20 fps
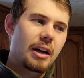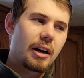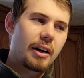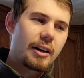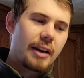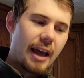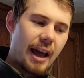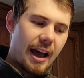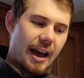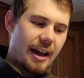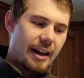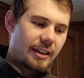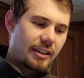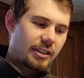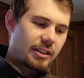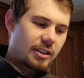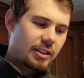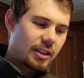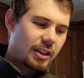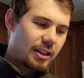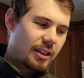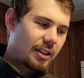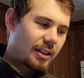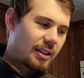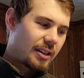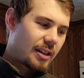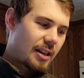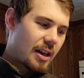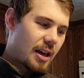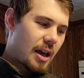unhatched,
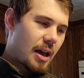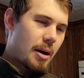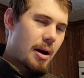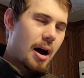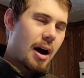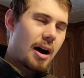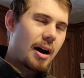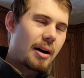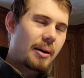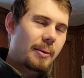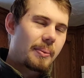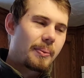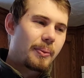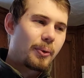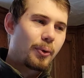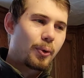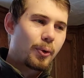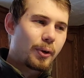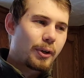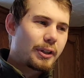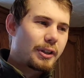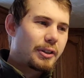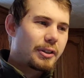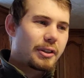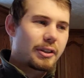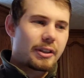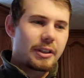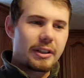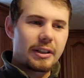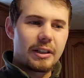or you
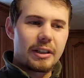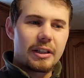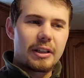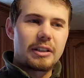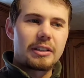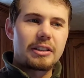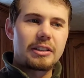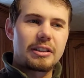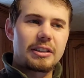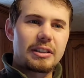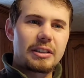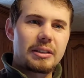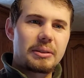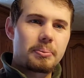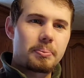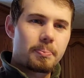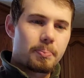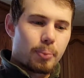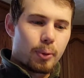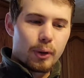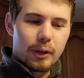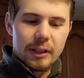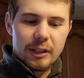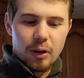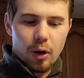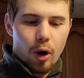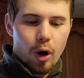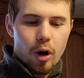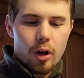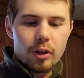could just put it
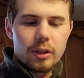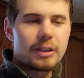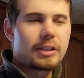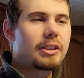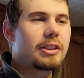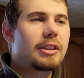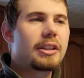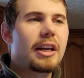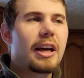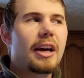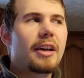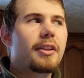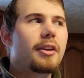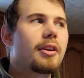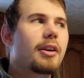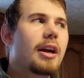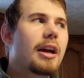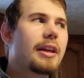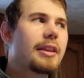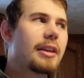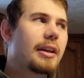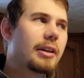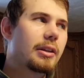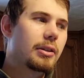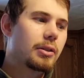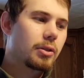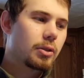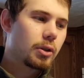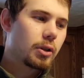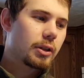all in together and then
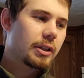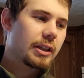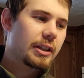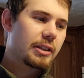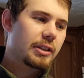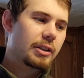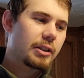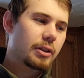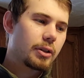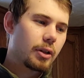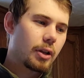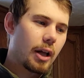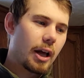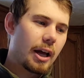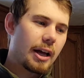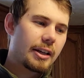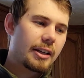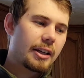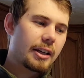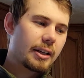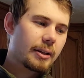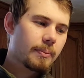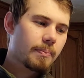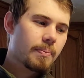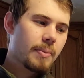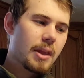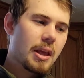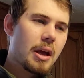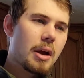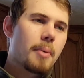cook it to your liking.
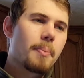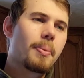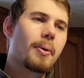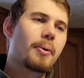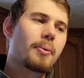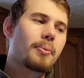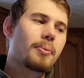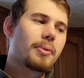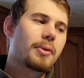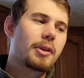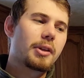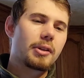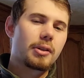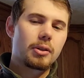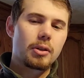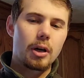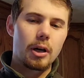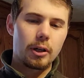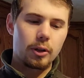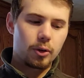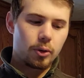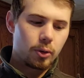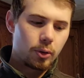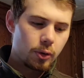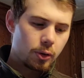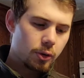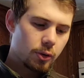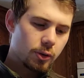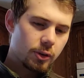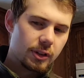But a
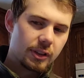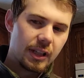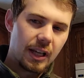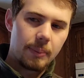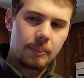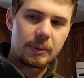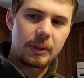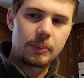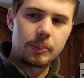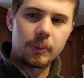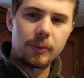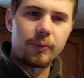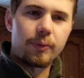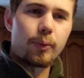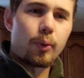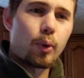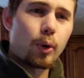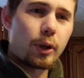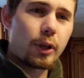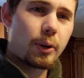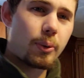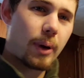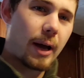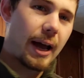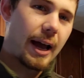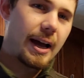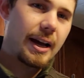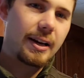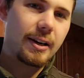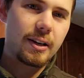crucial step is before you
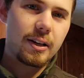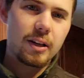add